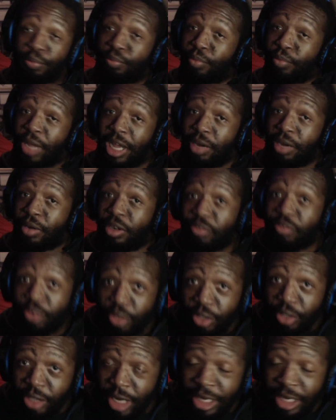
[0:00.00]

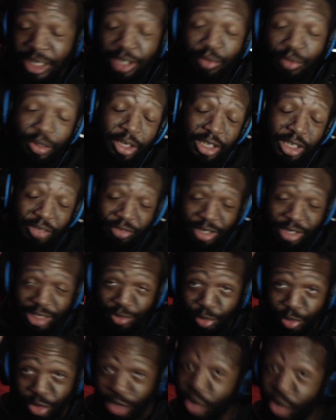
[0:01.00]
However, I didn't want to leave you guys
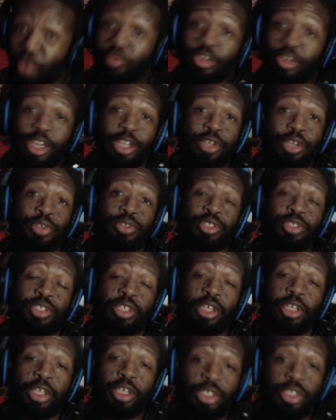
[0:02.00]
with no videos.
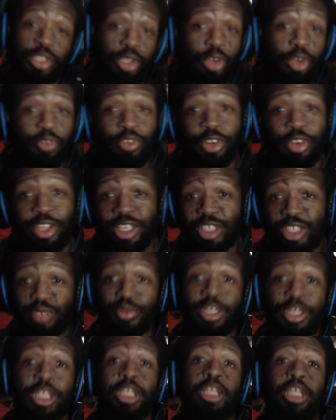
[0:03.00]
So for this
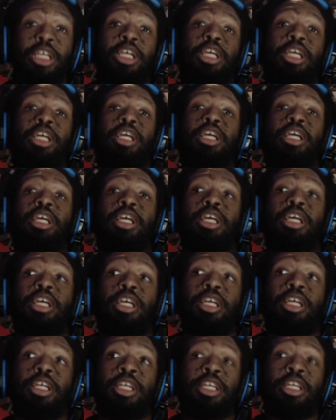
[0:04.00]
week,
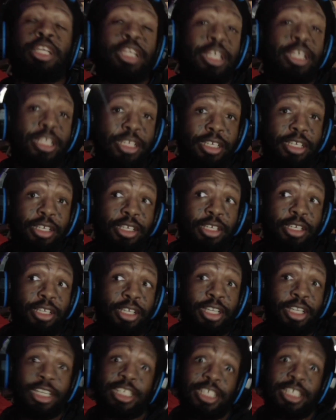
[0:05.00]
you get
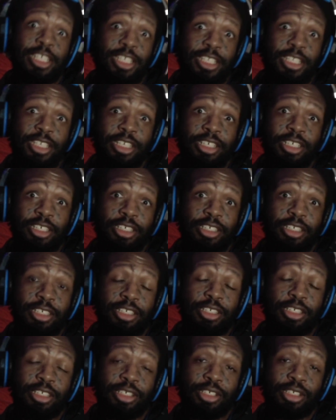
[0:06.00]
this,
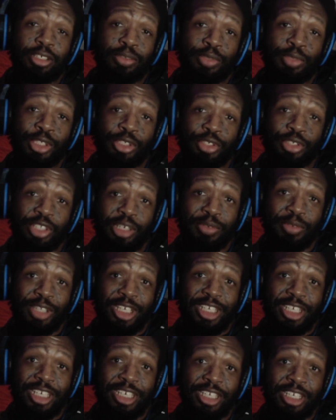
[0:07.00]
which you'll see what
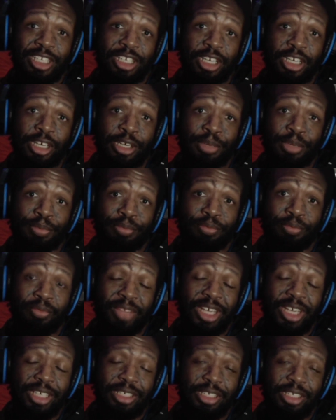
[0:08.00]
this is um,
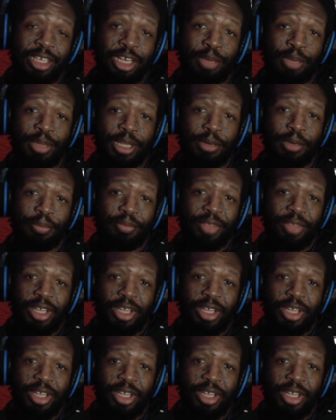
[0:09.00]
in a bit.